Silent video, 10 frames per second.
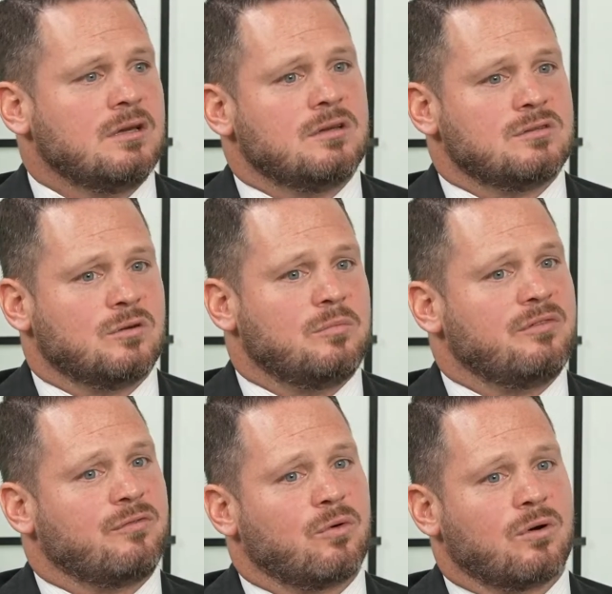So
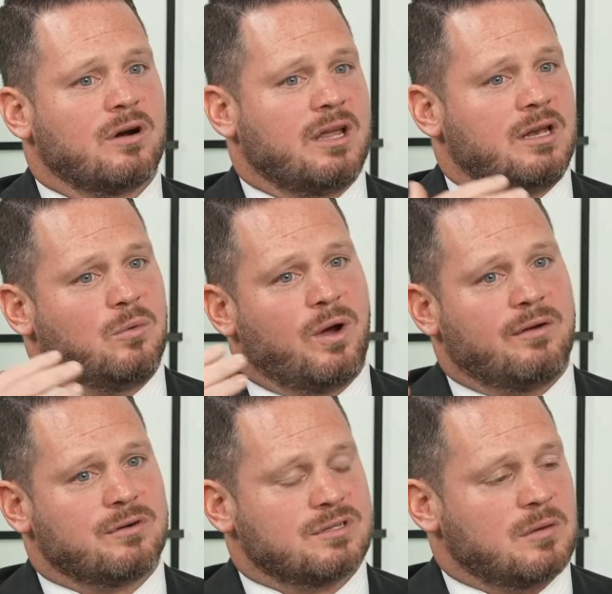before any
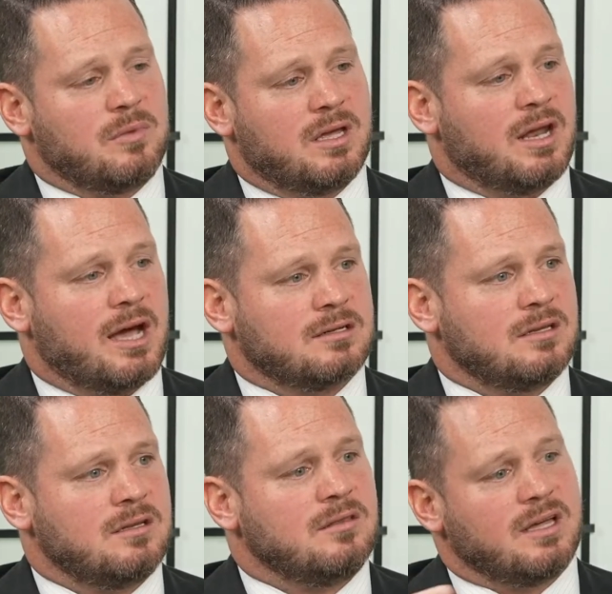waivers can be
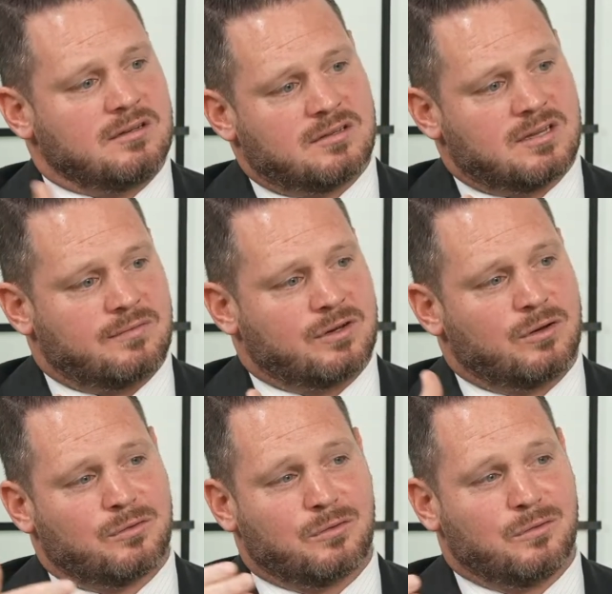enacted, that does have to go
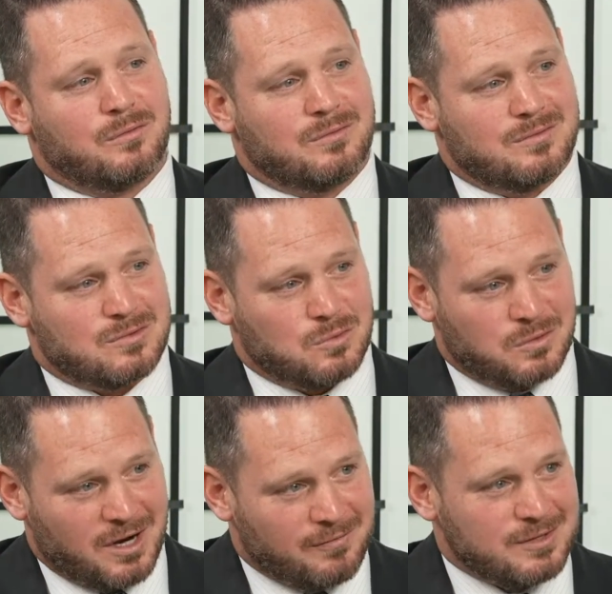through school
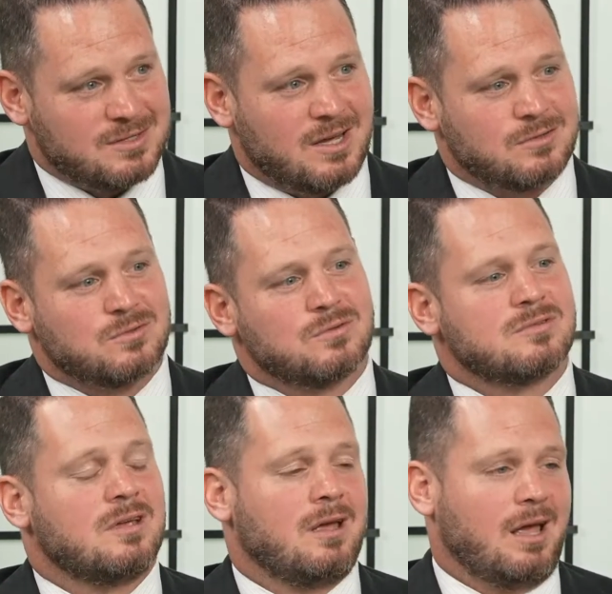governance councils
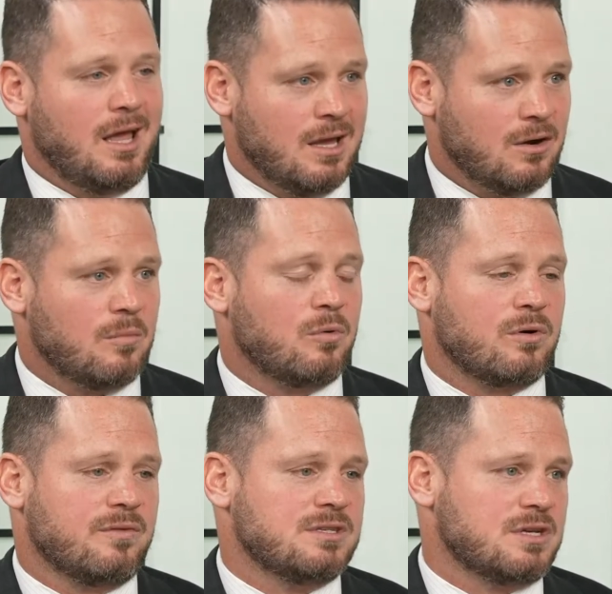and our Board
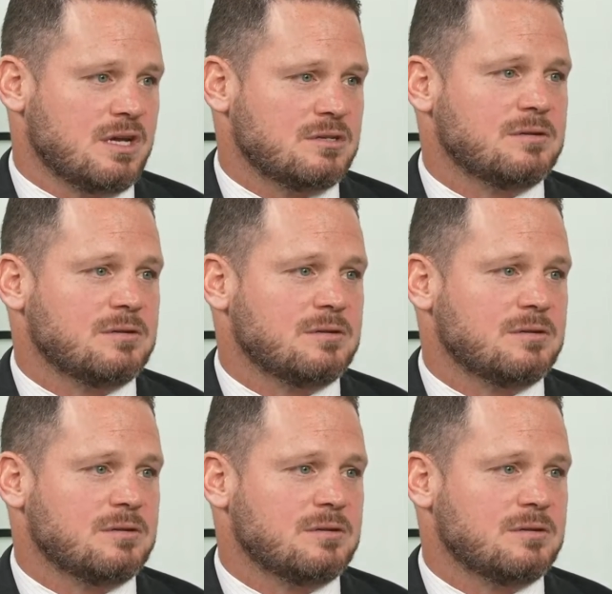of Education.